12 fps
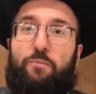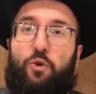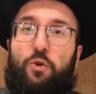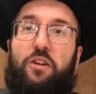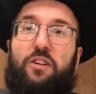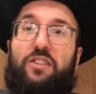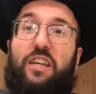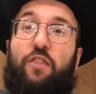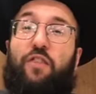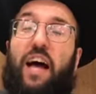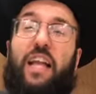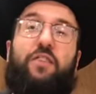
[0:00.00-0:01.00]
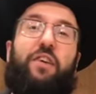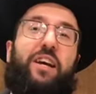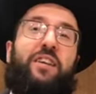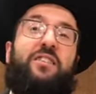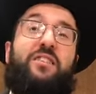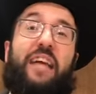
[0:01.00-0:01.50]
you yourself elevate
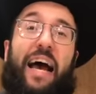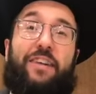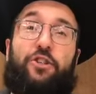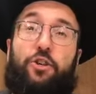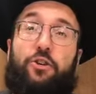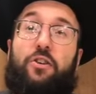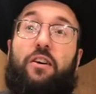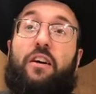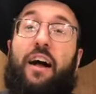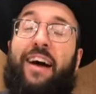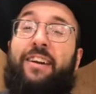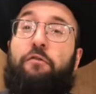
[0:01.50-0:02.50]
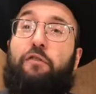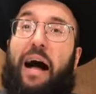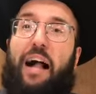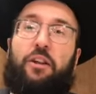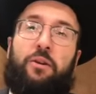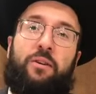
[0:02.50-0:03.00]
in stature and in
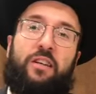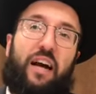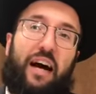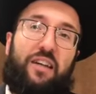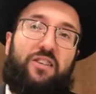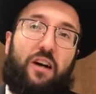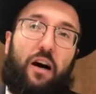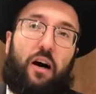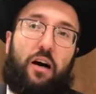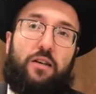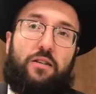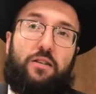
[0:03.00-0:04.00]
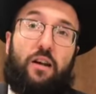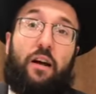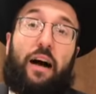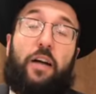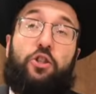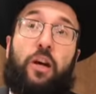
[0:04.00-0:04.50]
value in God's eyes.
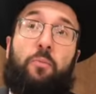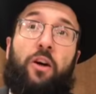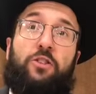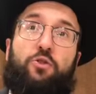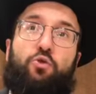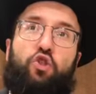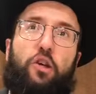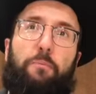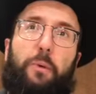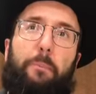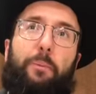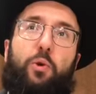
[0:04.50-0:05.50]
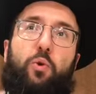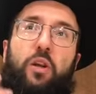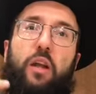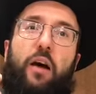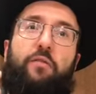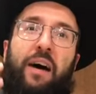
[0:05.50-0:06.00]
Hashem wants to see people who
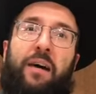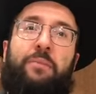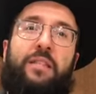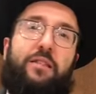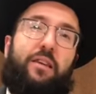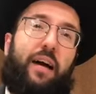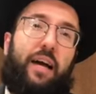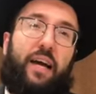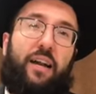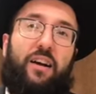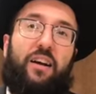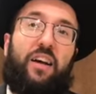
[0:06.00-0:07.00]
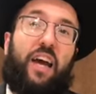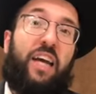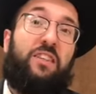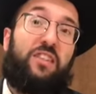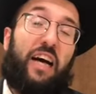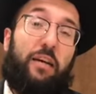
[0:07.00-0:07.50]
love Am Yisrael.
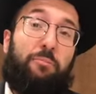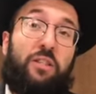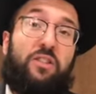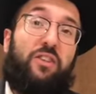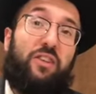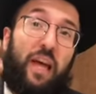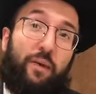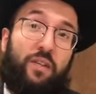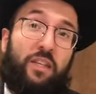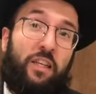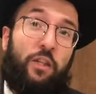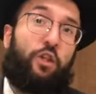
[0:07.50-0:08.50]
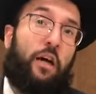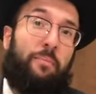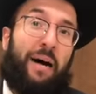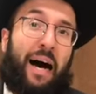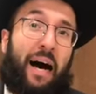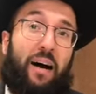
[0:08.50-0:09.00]
Inside Mr. Davis and
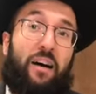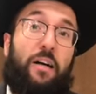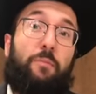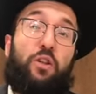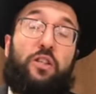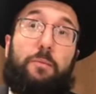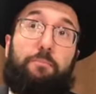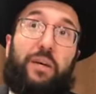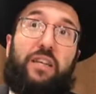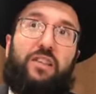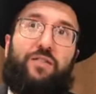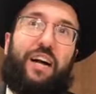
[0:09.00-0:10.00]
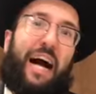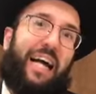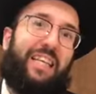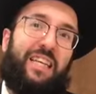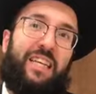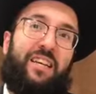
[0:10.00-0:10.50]
Neshama, it's a piece of
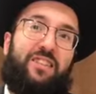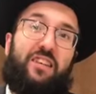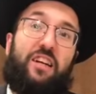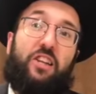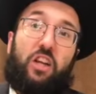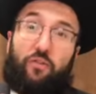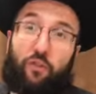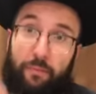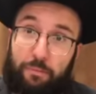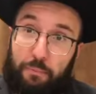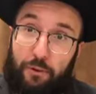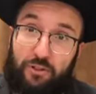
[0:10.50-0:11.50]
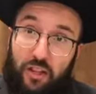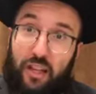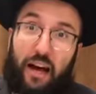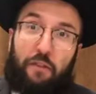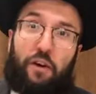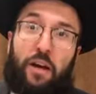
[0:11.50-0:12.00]
godliness. Therefore, I'm supposed to
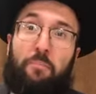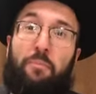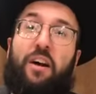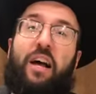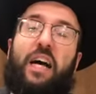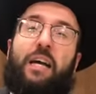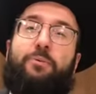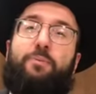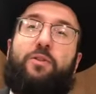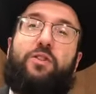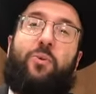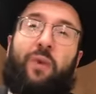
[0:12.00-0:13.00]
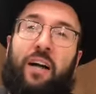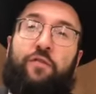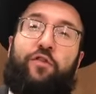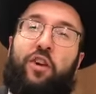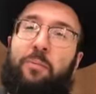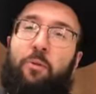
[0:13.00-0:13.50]
love him, and I'm supposed to want
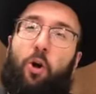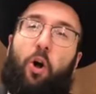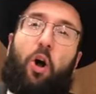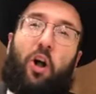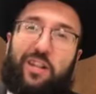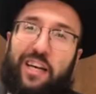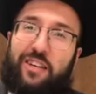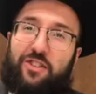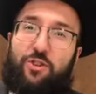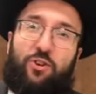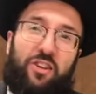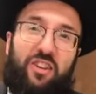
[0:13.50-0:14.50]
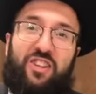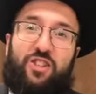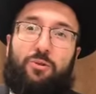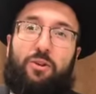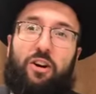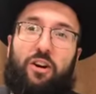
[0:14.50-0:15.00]
for him all that is good in this
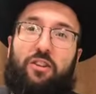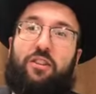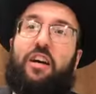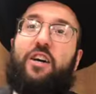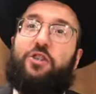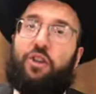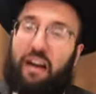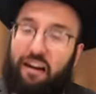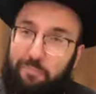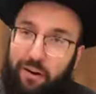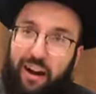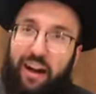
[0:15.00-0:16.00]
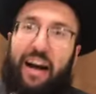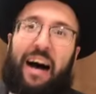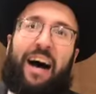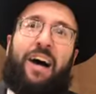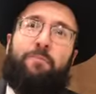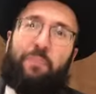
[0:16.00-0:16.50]
world. Should have
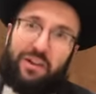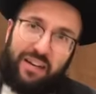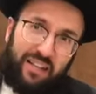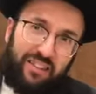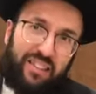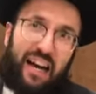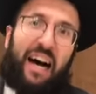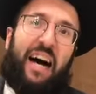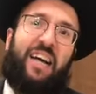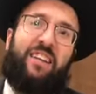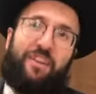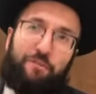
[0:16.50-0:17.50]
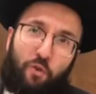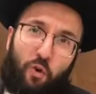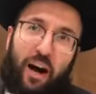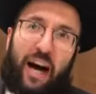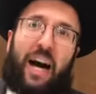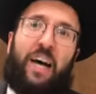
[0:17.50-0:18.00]
bracha and parnasa and
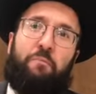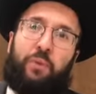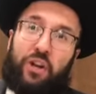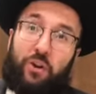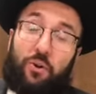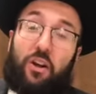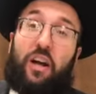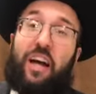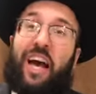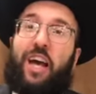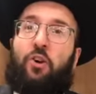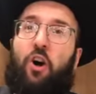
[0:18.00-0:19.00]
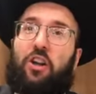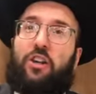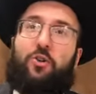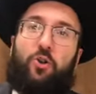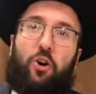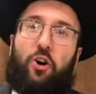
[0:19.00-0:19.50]
rifua and biriyut, and all the
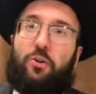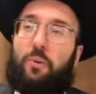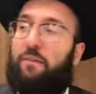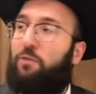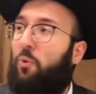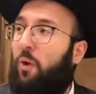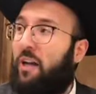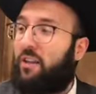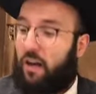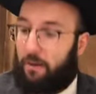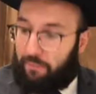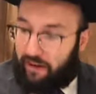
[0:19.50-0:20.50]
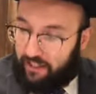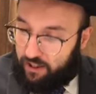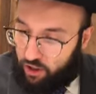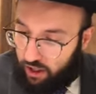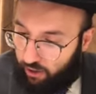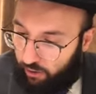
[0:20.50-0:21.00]
good we have to want upon
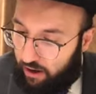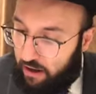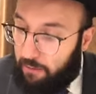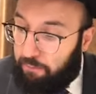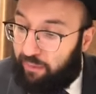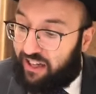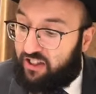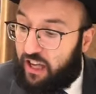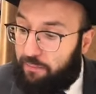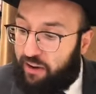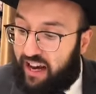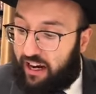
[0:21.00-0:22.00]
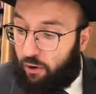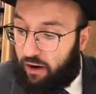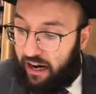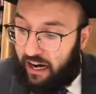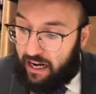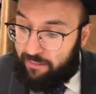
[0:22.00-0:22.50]
each other. Baze biyera
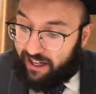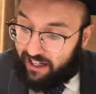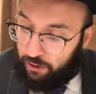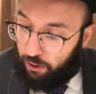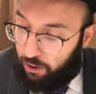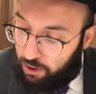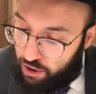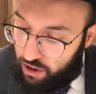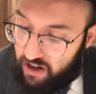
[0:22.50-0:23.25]
urachai makadosh,